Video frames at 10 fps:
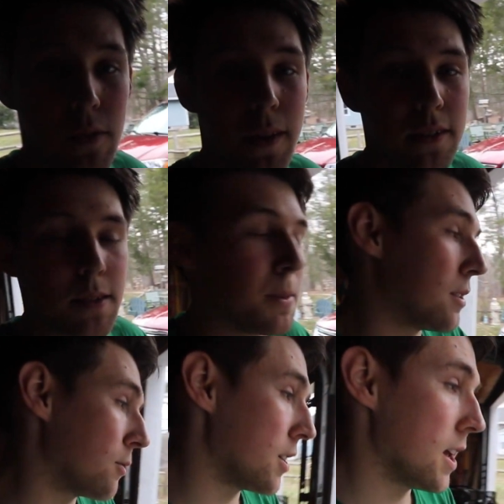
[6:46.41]
the
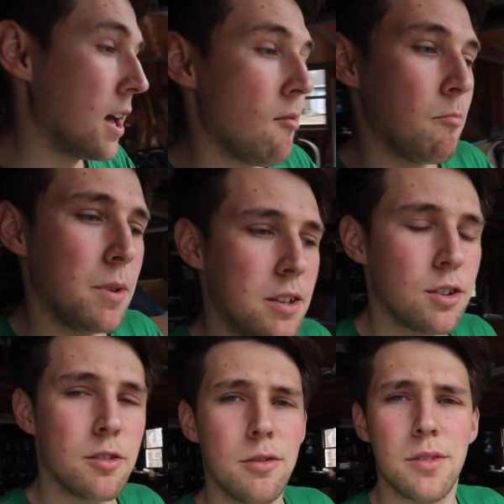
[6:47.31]
Mazdaspeed 3, be
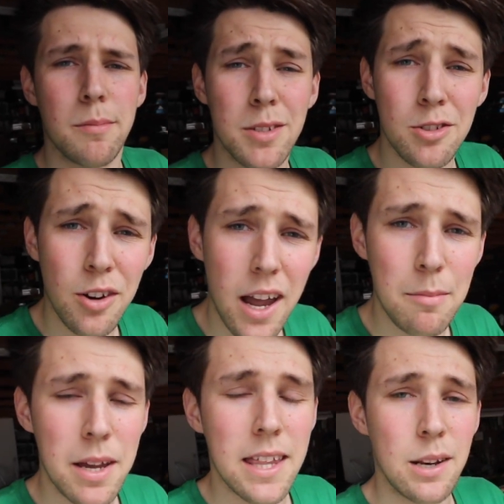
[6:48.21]
sure to
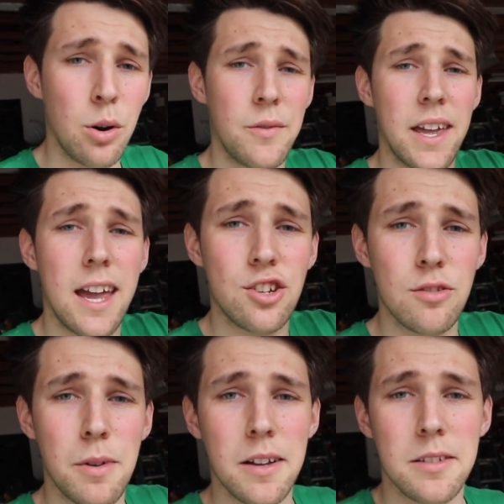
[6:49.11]
subscribe, hit that
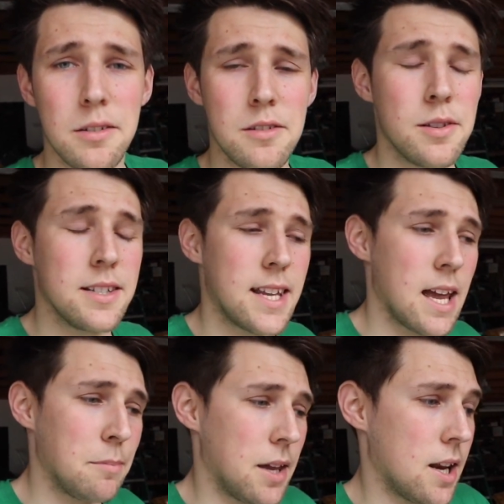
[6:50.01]
notification bell so you can
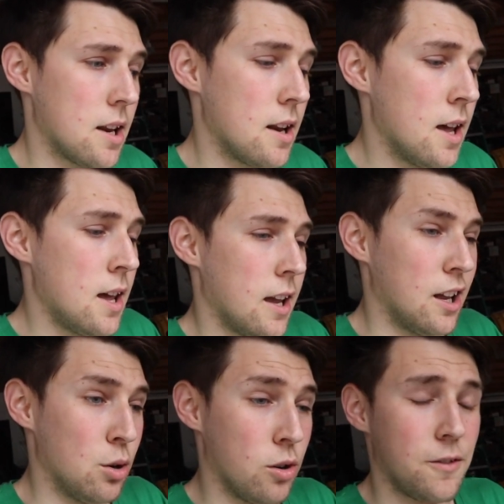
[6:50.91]
stay updated,
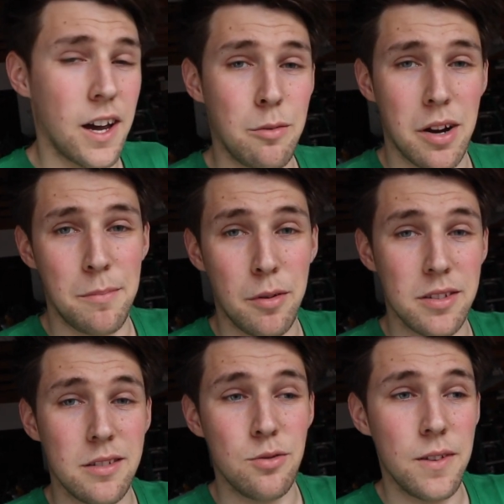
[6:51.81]
get notified when I
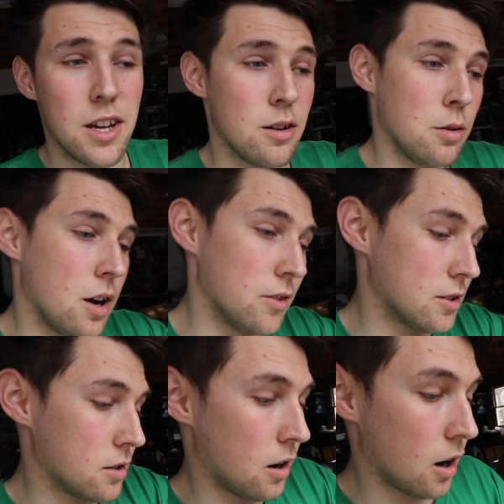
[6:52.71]
post a new video on
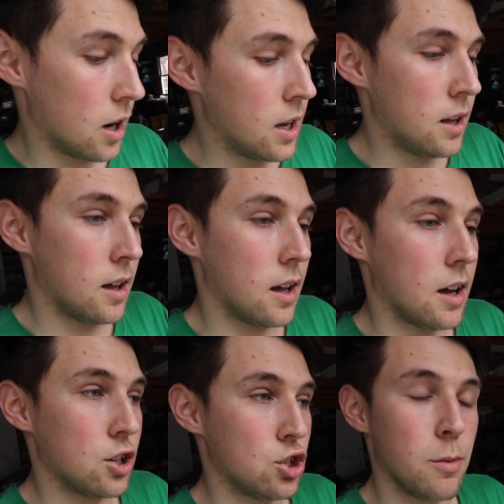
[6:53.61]
this car.
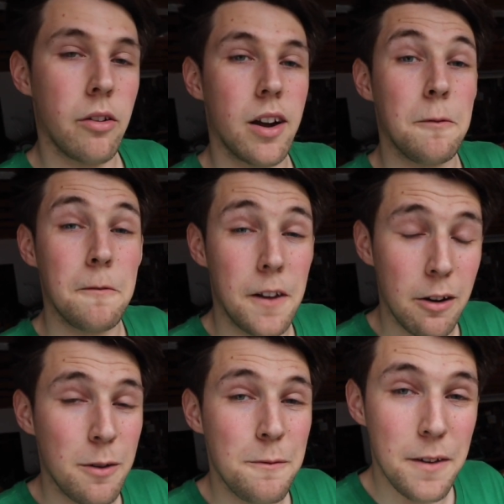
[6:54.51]
She'll be running
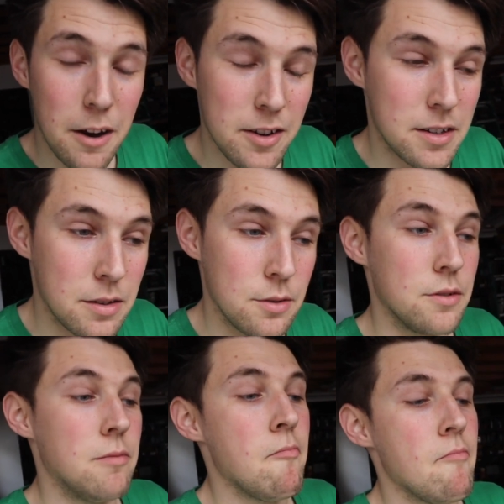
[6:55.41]
very, very
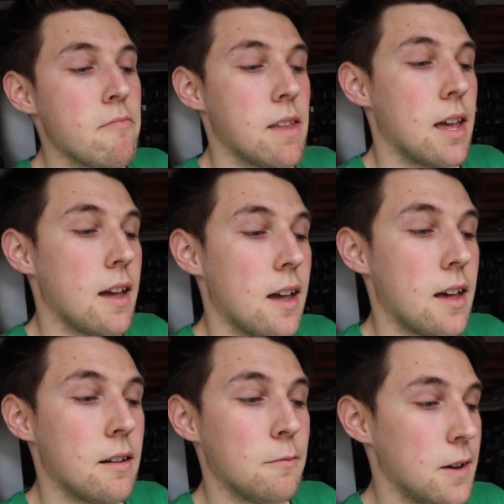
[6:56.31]
soon,
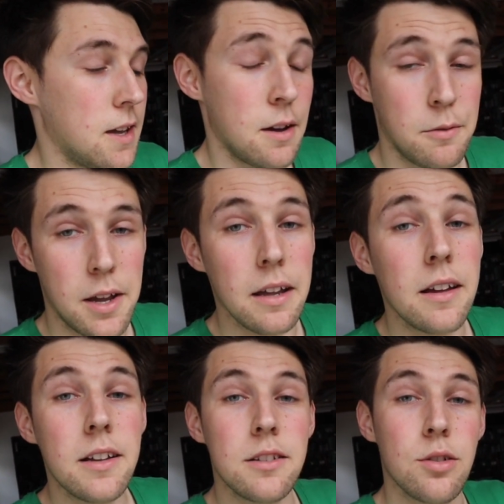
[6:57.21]
and can't wait.
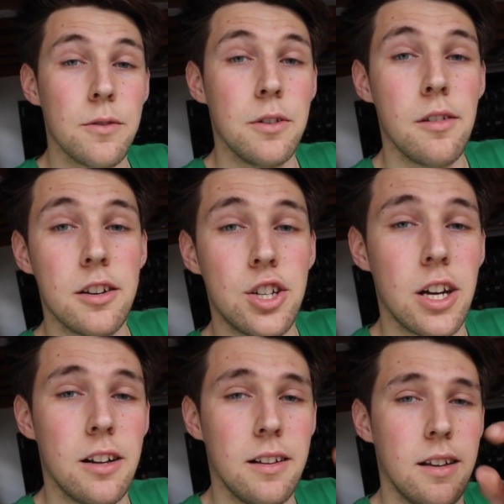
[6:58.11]
So if you're new to the
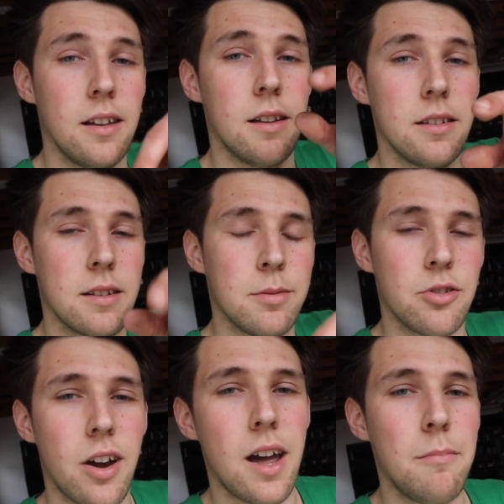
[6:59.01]
channel,
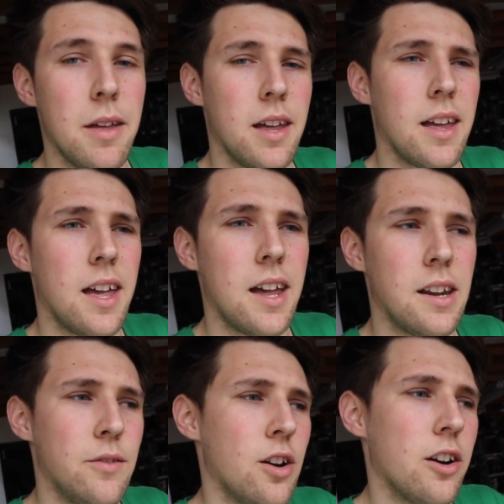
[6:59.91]
subscribe, and if you